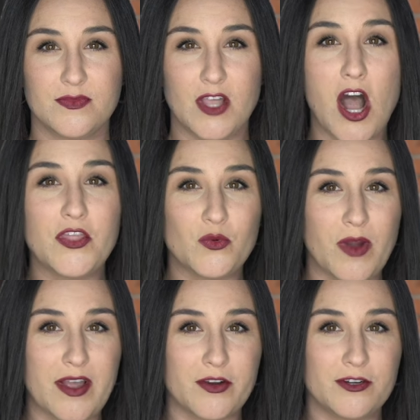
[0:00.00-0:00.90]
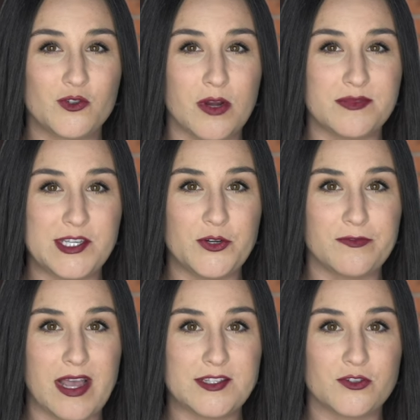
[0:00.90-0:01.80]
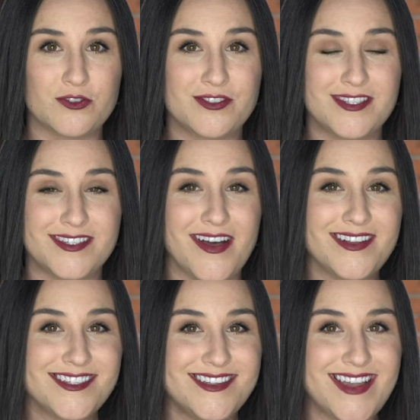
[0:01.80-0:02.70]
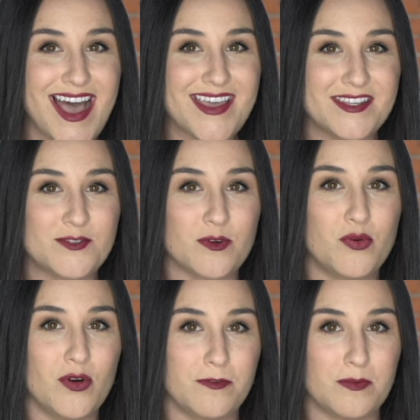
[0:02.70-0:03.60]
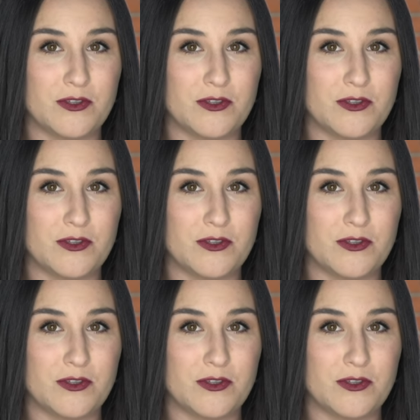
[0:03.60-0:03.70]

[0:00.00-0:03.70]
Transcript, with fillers: On the record, Trump senior advisors did not deny this report from the